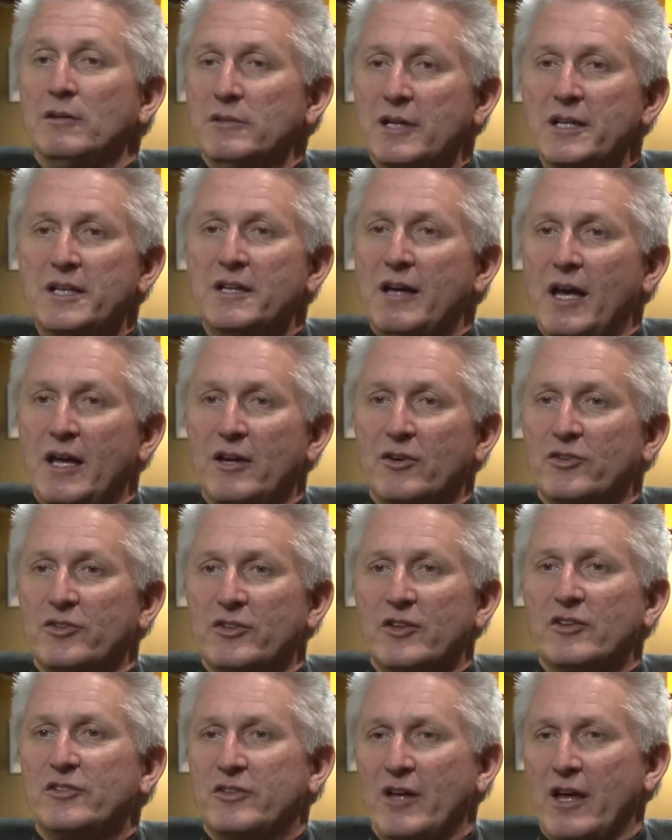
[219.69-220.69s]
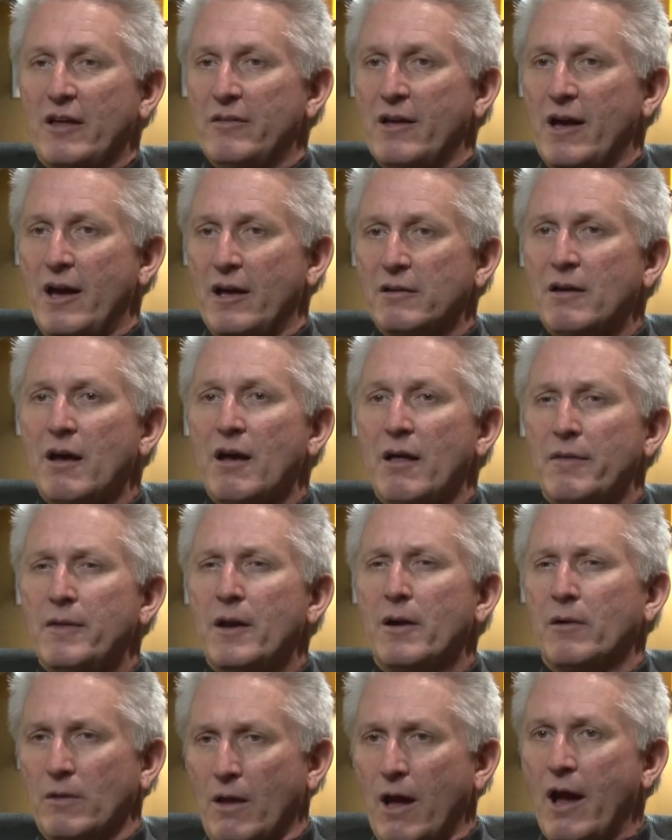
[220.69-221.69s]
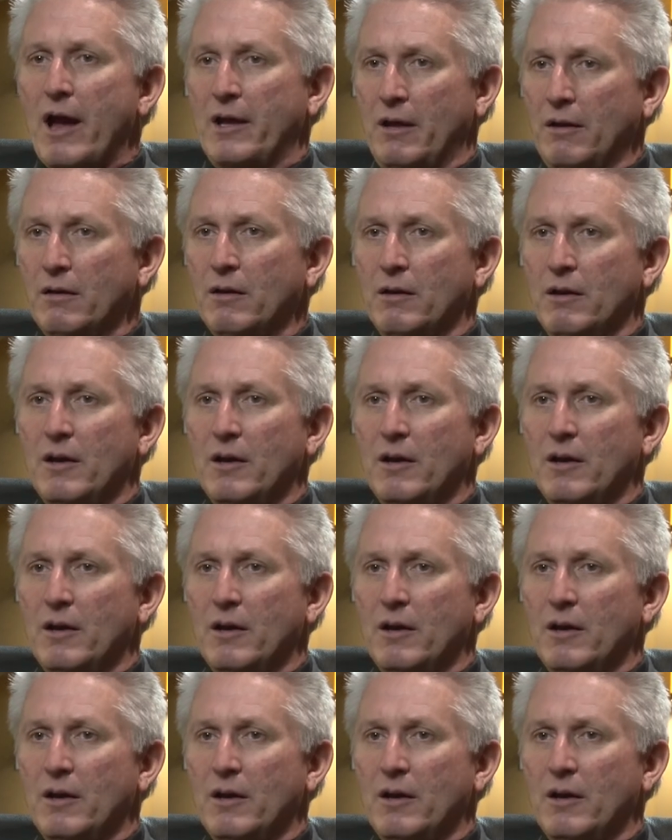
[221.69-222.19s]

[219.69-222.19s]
litigators say that, they're lying.